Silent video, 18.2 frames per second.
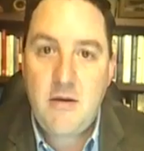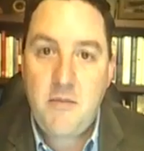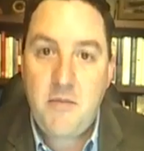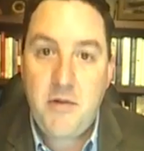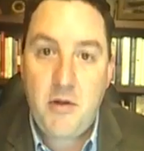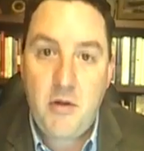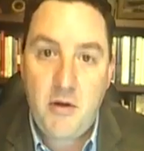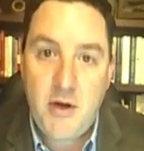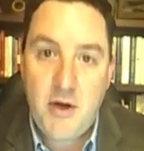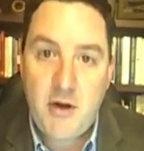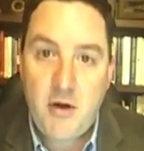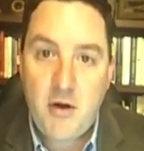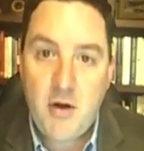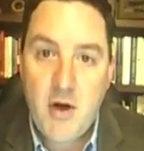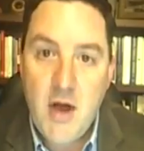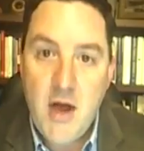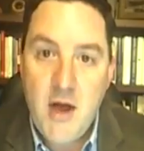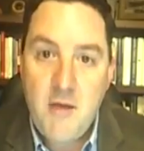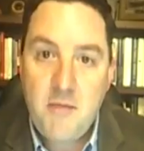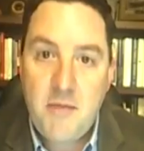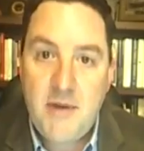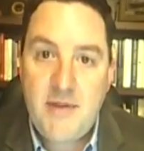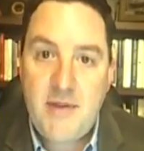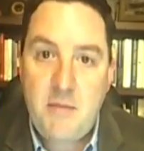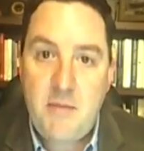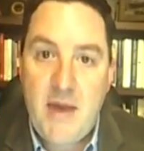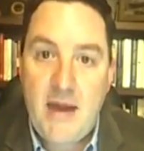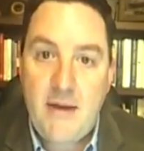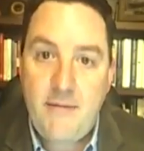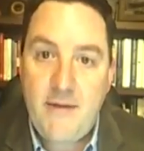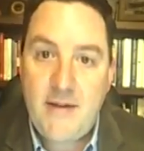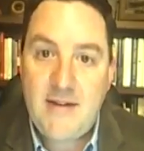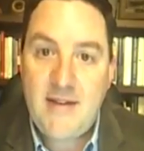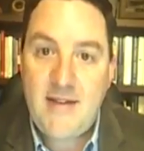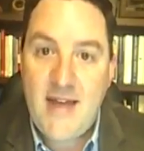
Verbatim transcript: to the employer, but the benefit